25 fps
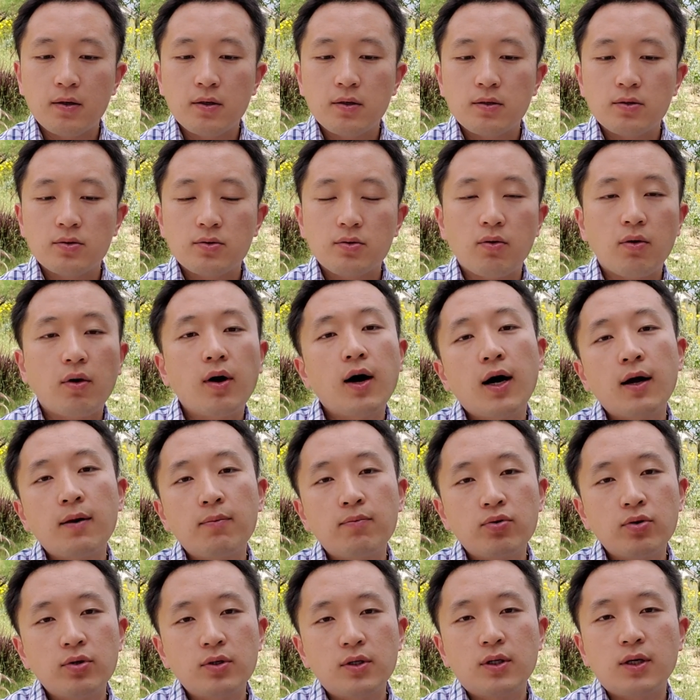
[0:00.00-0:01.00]
So I
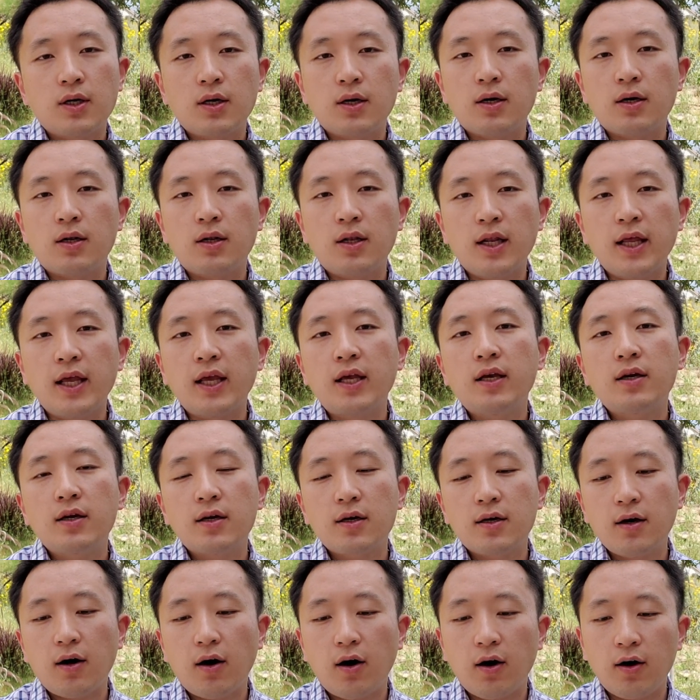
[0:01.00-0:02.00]
put the link
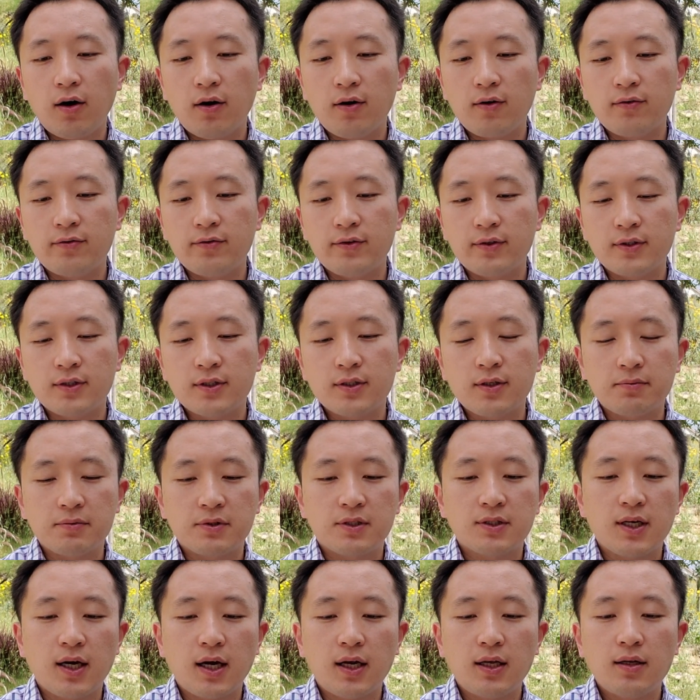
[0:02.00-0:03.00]
of some
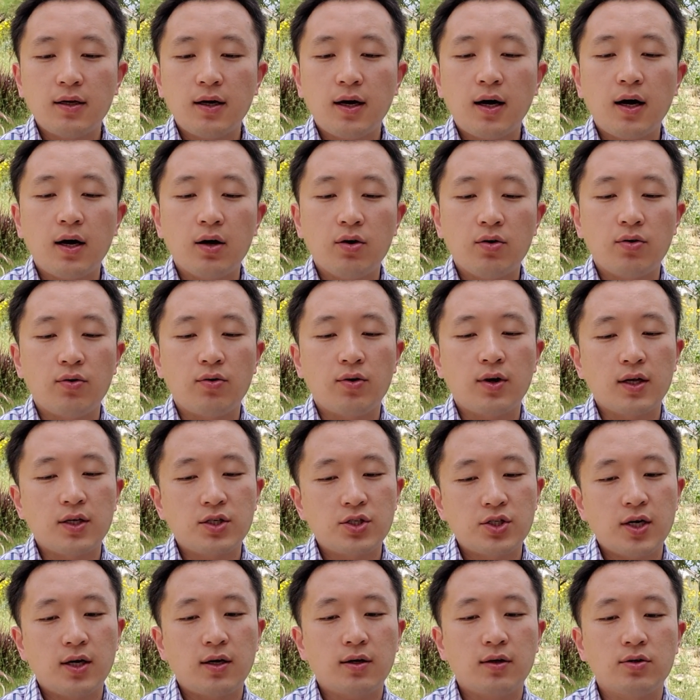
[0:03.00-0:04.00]
site how you can
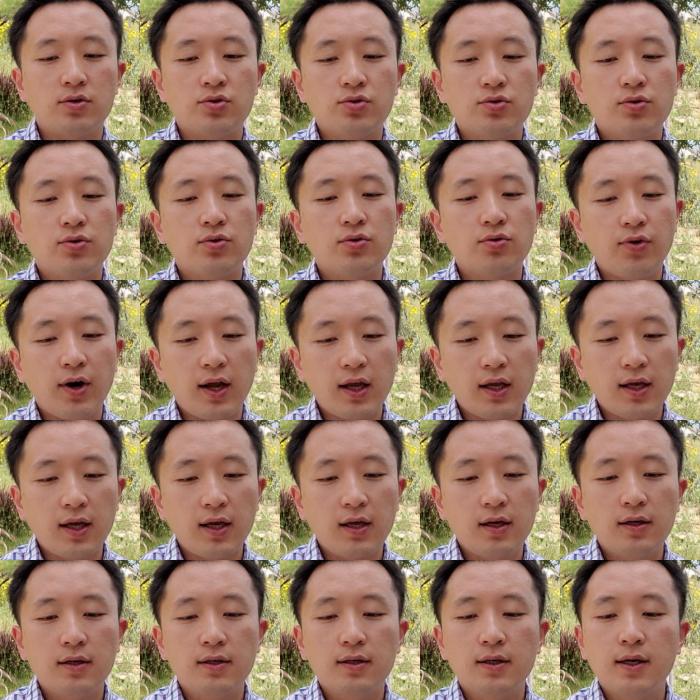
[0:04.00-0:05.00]
check a school
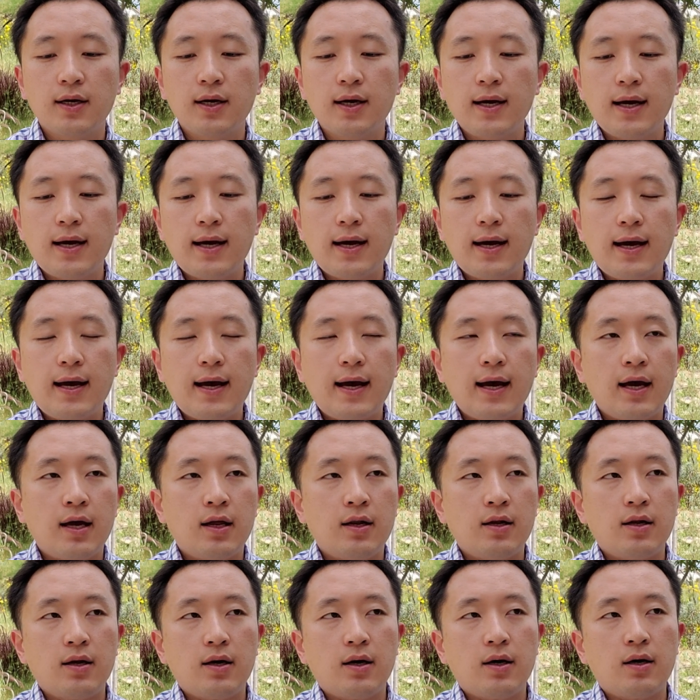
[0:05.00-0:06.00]
ranking,
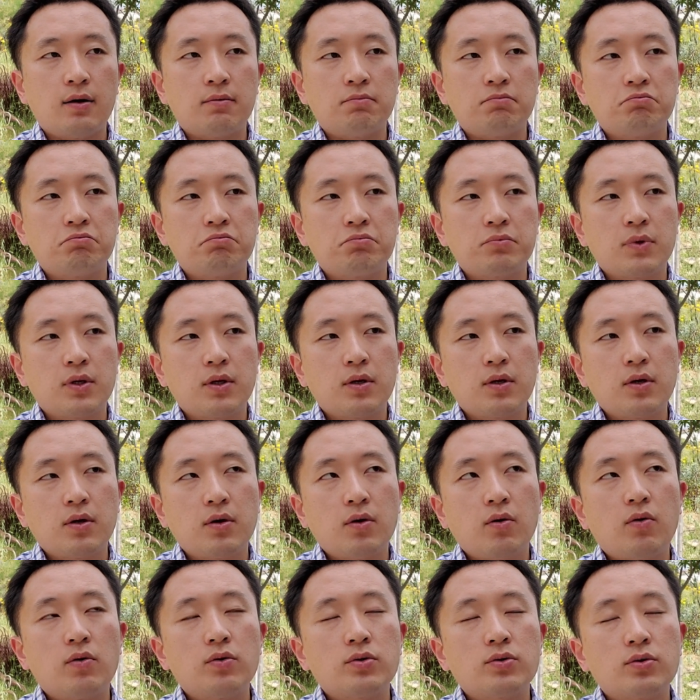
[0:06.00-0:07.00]
and
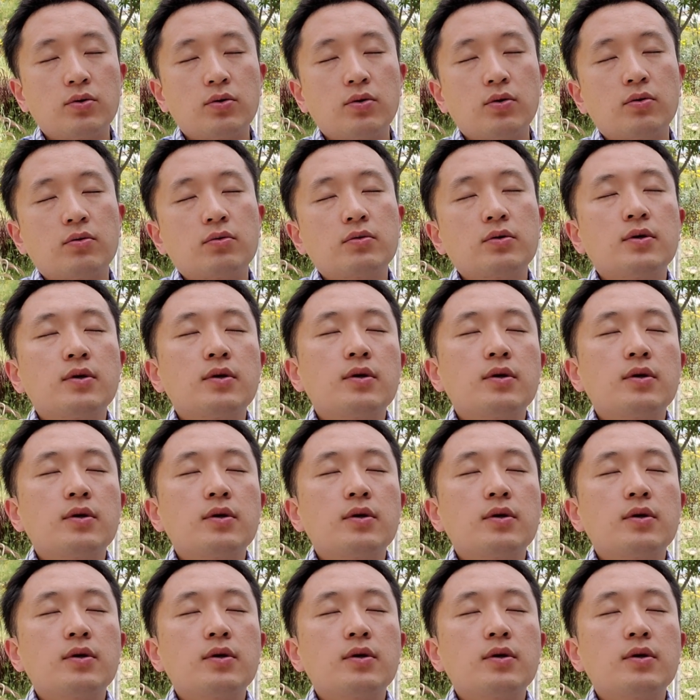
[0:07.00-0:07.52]
also